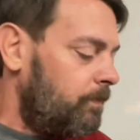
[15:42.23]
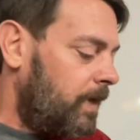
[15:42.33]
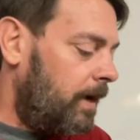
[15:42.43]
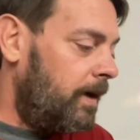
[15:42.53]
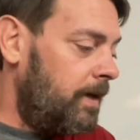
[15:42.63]

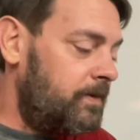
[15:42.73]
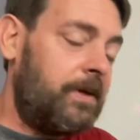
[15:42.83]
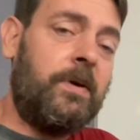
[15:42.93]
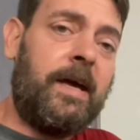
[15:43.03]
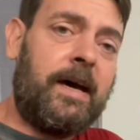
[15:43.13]

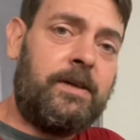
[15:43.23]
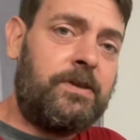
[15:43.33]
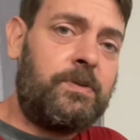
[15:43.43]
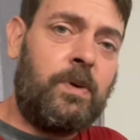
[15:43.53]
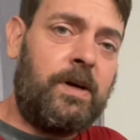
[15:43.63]
So yeah,
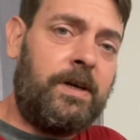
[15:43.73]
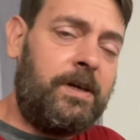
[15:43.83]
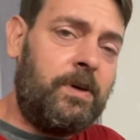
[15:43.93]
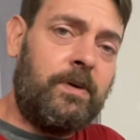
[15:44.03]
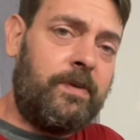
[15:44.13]
just wanted to
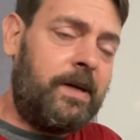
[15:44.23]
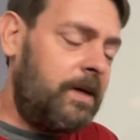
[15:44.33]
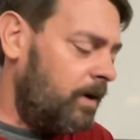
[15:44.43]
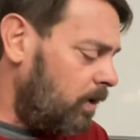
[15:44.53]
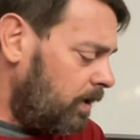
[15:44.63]
do a
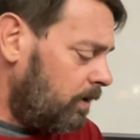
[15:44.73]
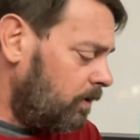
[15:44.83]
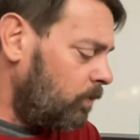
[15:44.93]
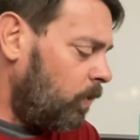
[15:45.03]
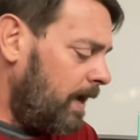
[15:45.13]
video
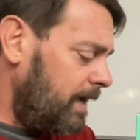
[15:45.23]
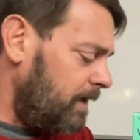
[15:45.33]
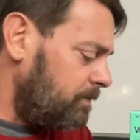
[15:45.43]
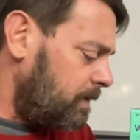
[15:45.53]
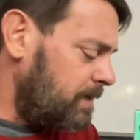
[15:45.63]
on
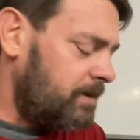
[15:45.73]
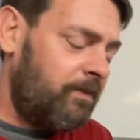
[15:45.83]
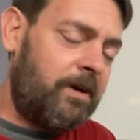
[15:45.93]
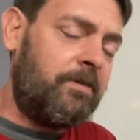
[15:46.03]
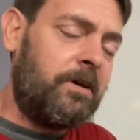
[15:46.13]
Wyze because I've
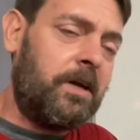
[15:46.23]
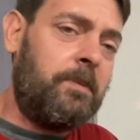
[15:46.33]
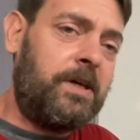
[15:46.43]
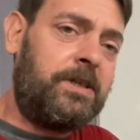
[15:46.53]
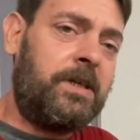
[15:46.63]
never really
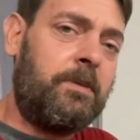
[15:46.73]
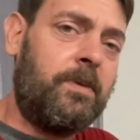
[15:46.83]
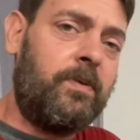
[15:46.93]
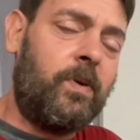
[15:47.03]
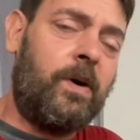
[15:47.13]
mentioned it
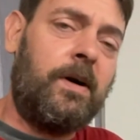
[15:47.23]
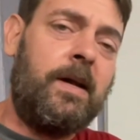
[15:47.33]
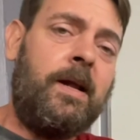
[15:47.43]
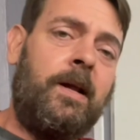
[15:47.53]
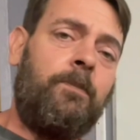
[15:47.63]
before,
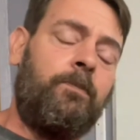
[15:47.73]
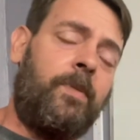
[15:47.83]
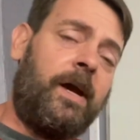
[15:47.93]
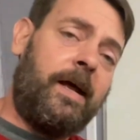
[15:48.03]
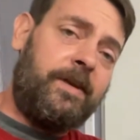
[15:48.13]

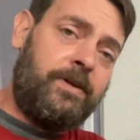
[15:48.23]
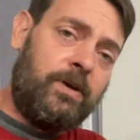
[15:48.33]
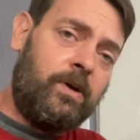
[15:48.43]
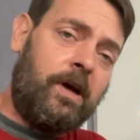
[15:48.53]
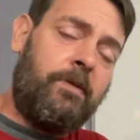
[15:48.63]
but I
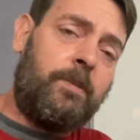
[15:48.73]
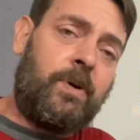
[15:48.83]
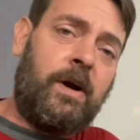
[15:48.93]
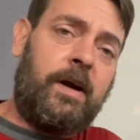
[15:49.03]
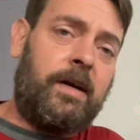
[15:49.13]
do love the
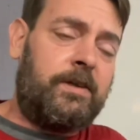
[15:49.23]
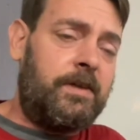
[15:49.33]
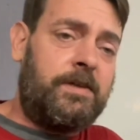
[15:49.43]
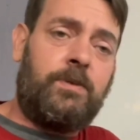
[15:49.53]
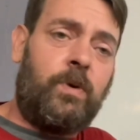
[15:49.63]
product.
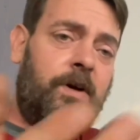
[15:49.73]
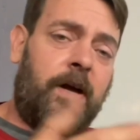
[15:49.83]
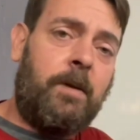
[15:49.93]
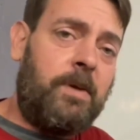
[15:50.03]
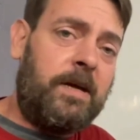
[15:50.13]
We're
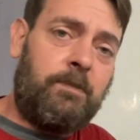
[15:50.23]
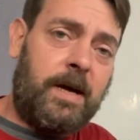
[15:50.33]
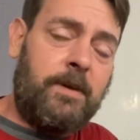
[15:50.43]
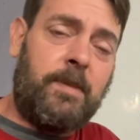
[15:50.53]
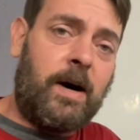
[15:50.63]
not being
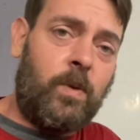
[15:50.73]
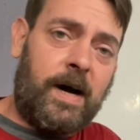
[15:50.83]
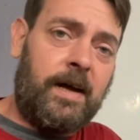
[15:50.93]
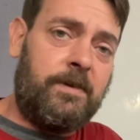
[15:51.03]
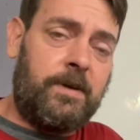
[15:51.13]
paid by
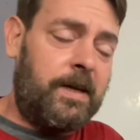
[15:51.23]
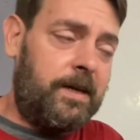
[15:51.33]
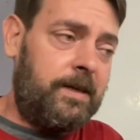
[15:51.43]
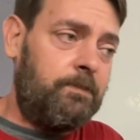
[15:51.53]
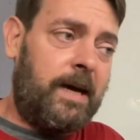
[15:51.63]

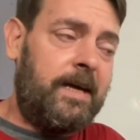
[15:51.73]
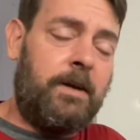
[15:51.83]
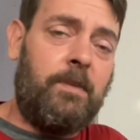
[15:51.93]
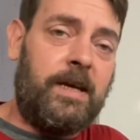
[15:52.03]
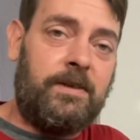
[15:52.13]
Wyze by any
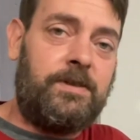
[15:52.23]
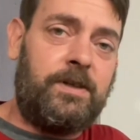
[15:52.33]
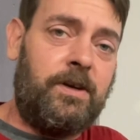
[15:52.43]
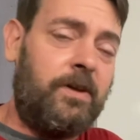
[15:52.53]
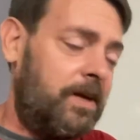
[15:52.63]
means to
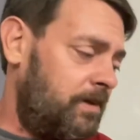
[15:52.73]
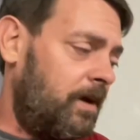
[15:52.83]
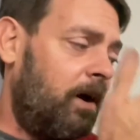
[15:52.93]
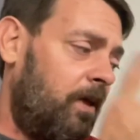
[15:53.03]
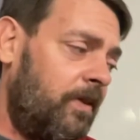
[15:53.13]
do this.
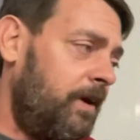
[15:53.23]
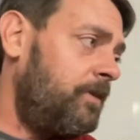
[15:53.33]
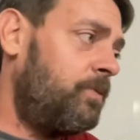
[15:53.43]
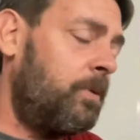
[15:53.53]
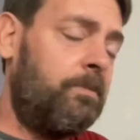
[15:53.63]
All of
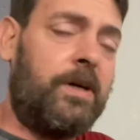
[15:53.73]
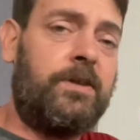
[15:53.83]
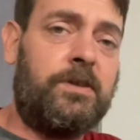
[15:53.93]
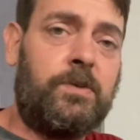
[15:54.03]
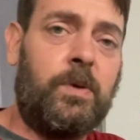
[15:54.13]
these were
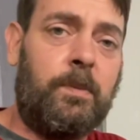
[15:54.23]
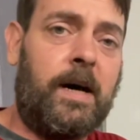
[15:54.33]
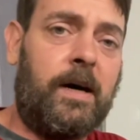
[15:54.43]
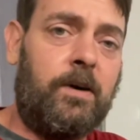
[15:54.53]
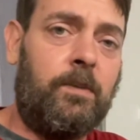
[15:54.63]
purchased with
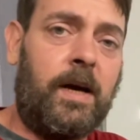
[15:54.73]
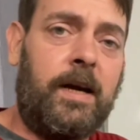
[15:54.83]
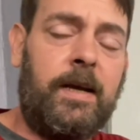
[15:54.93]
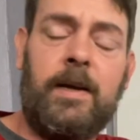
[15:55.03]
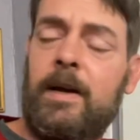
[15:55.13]
my own money